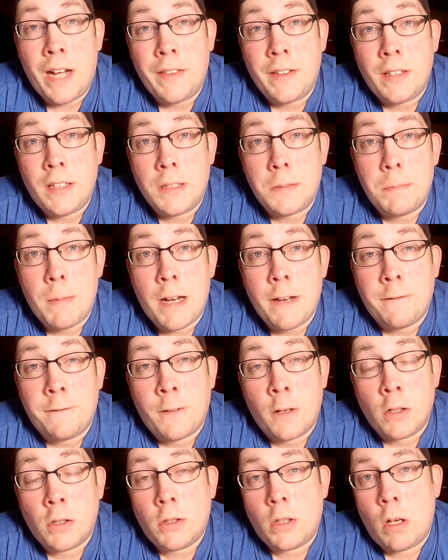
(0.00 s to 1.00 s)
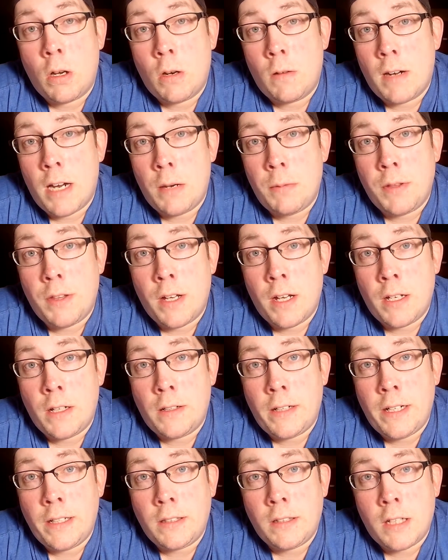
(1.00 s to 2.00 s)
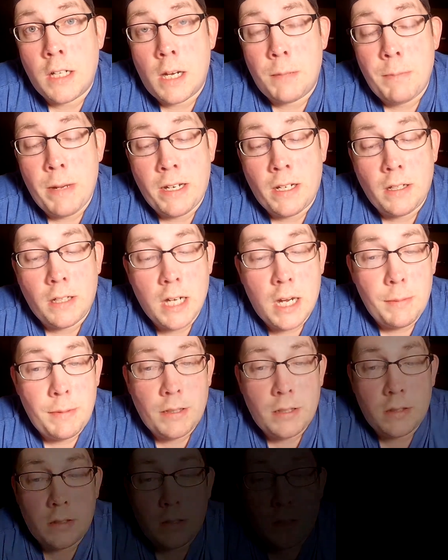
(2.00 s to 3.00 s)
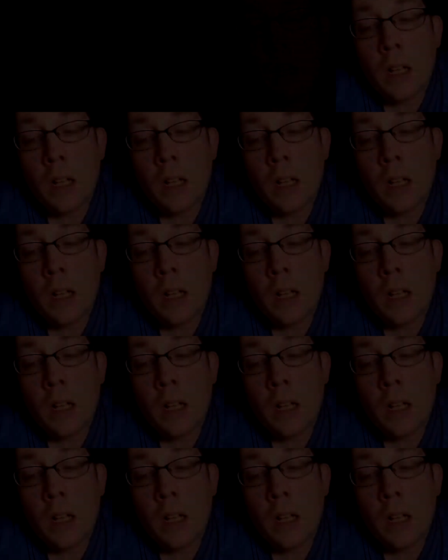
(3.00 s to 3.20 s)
This is my first go-around with 100 Days of Making Comics.